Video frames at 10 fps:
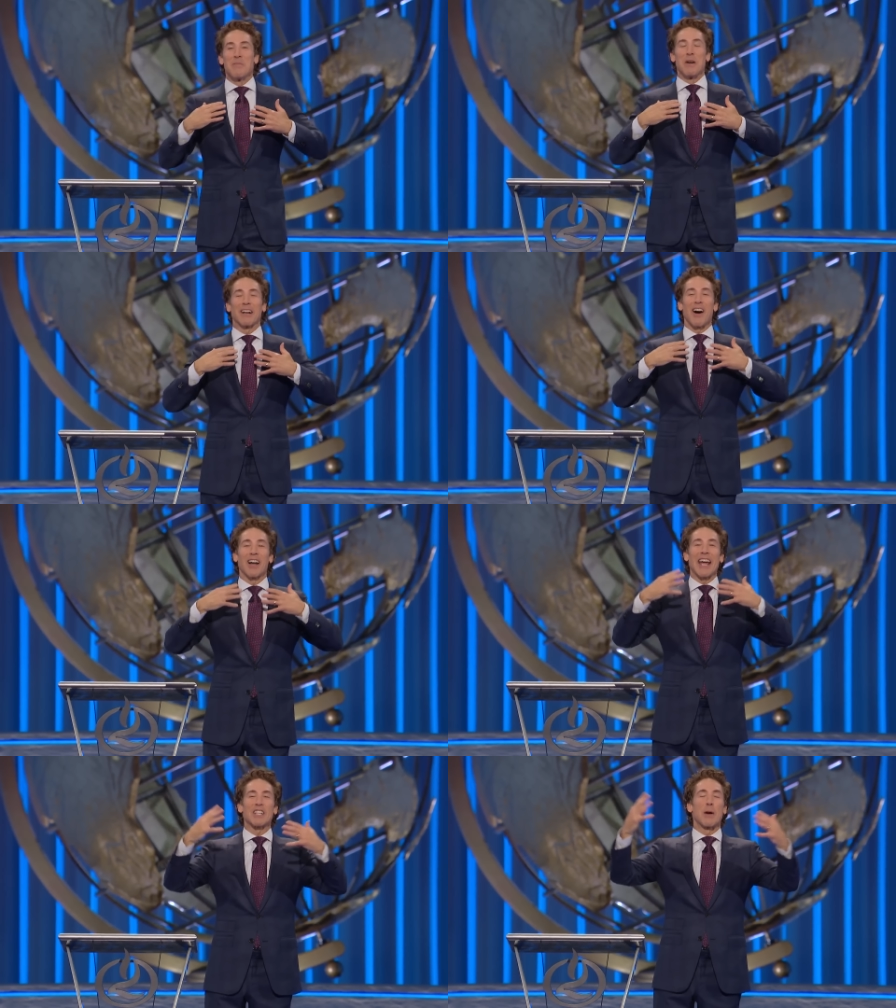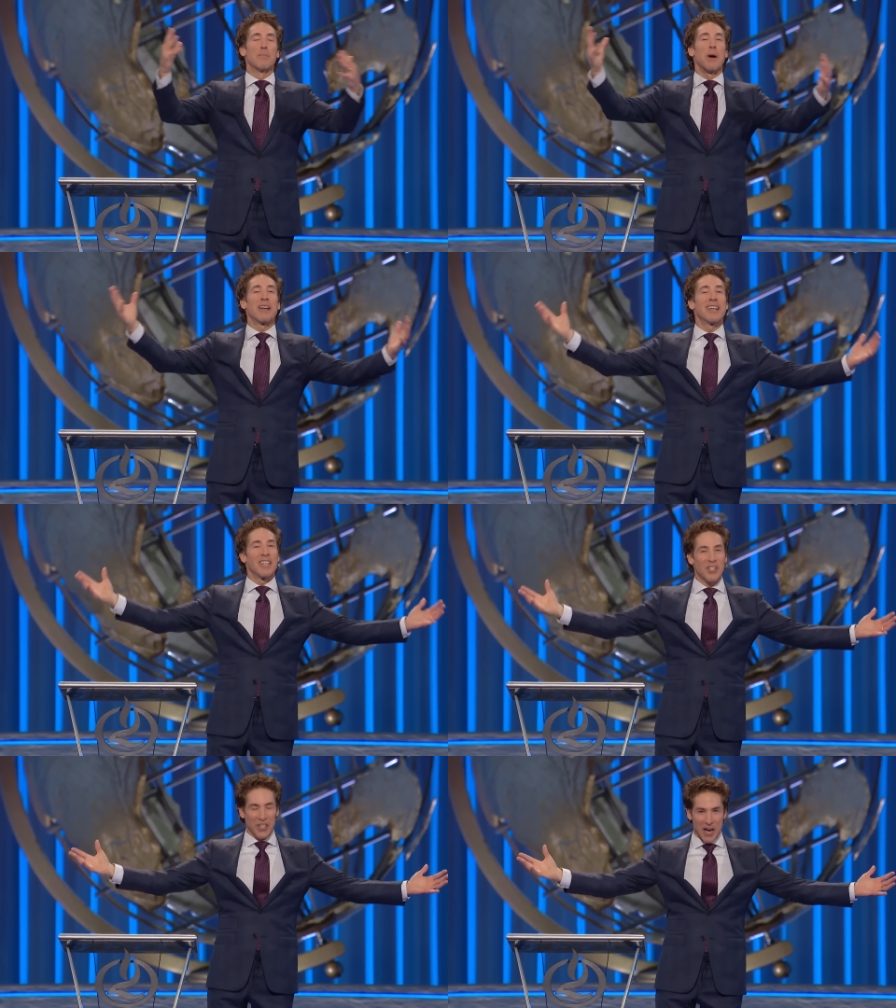but God has
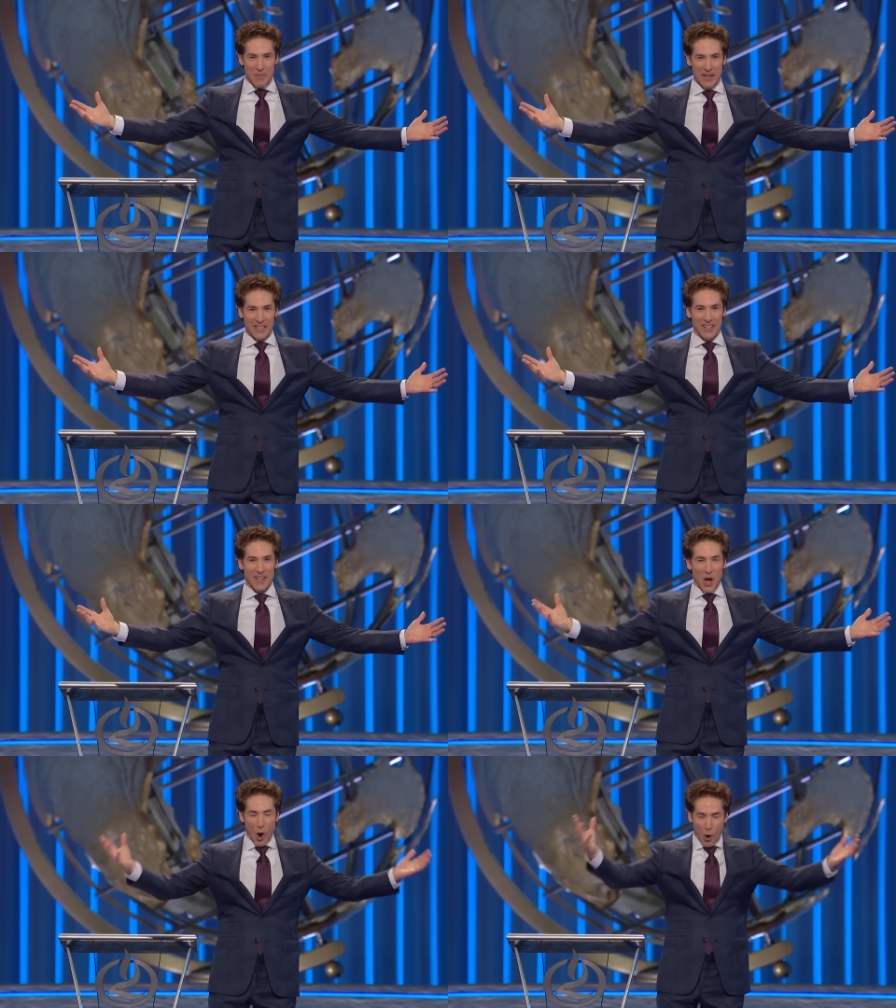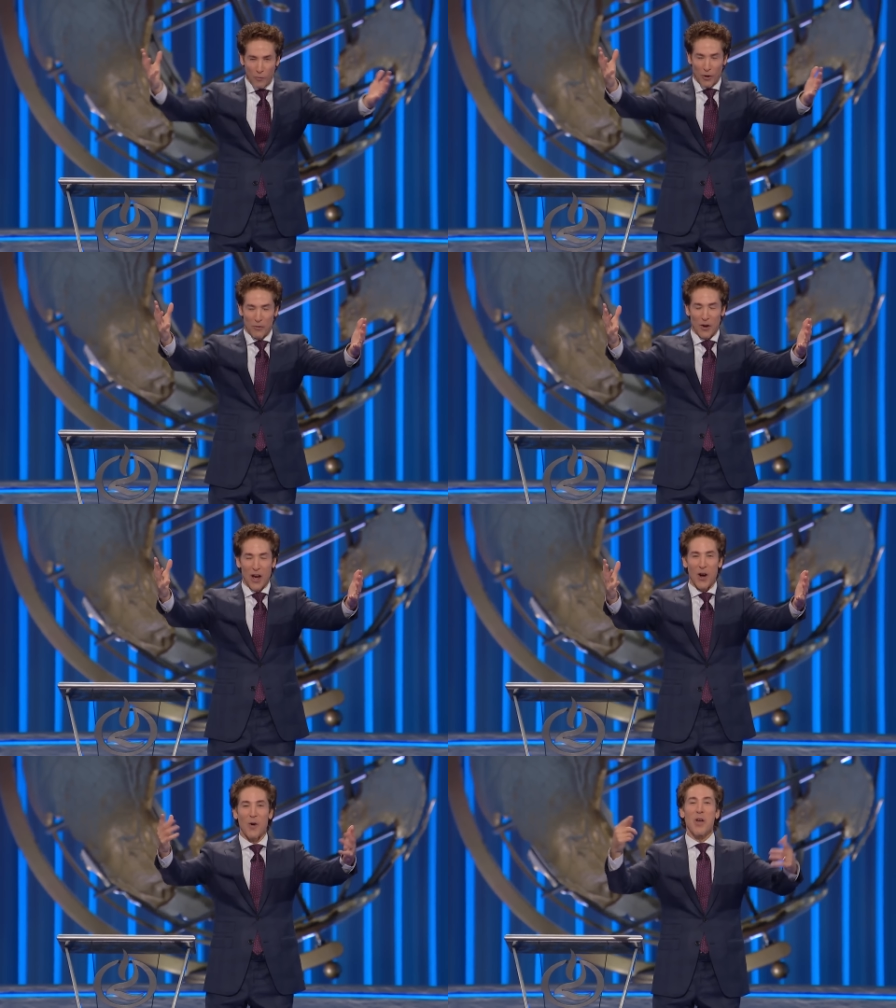abundance coming,
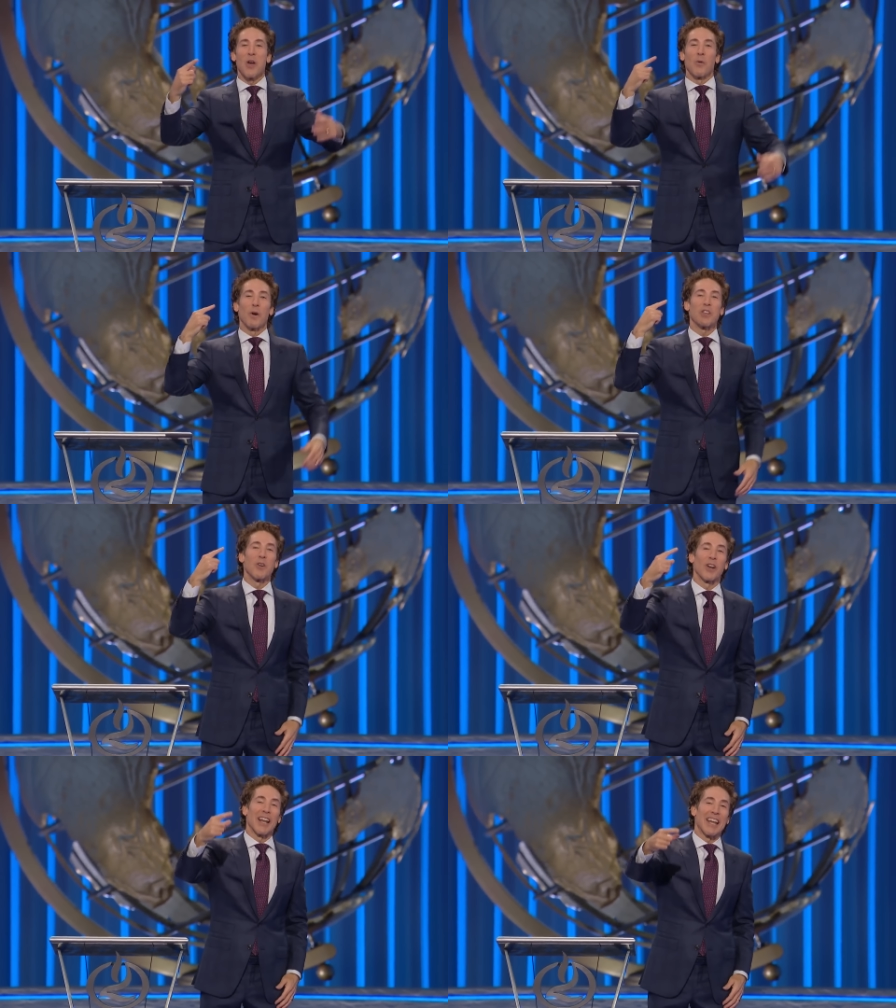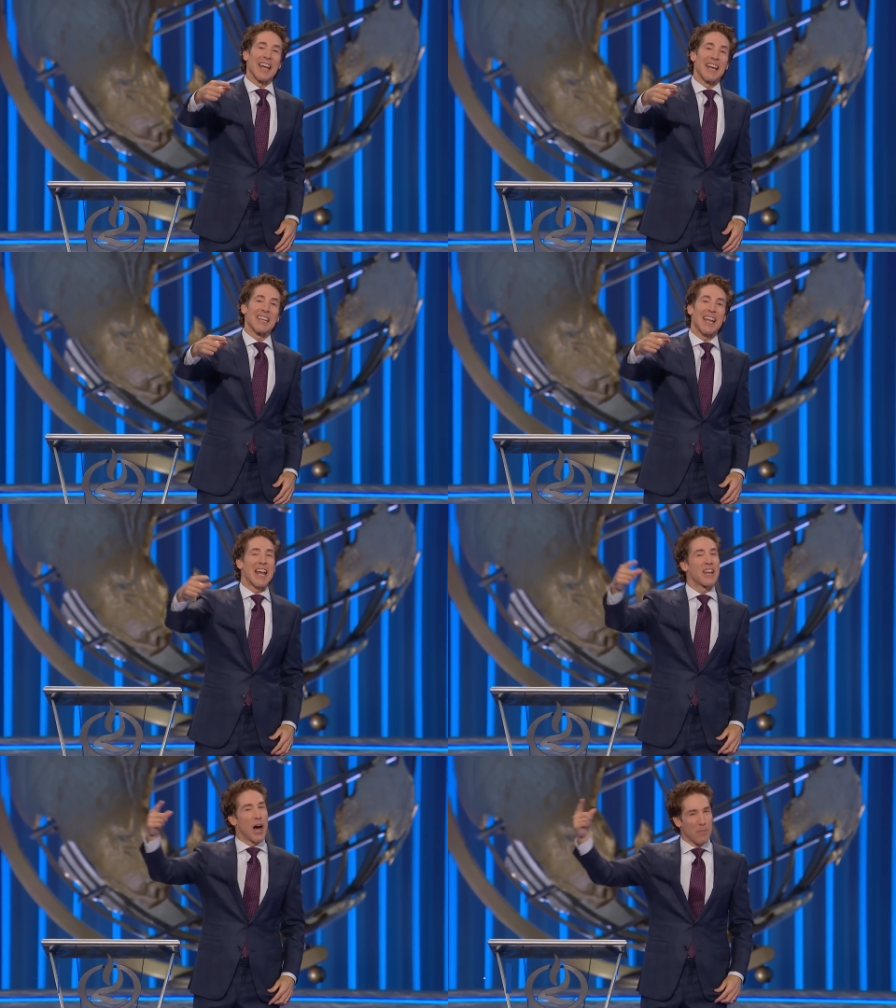overflow, where you lend
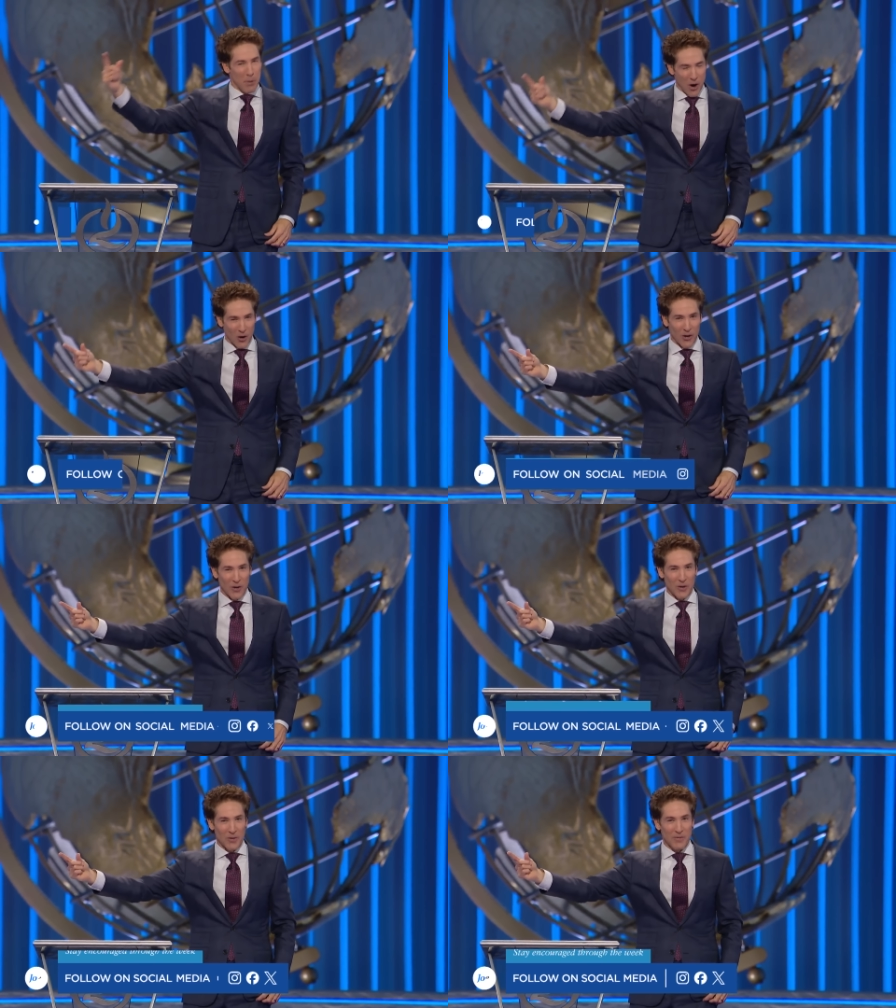and not borrow.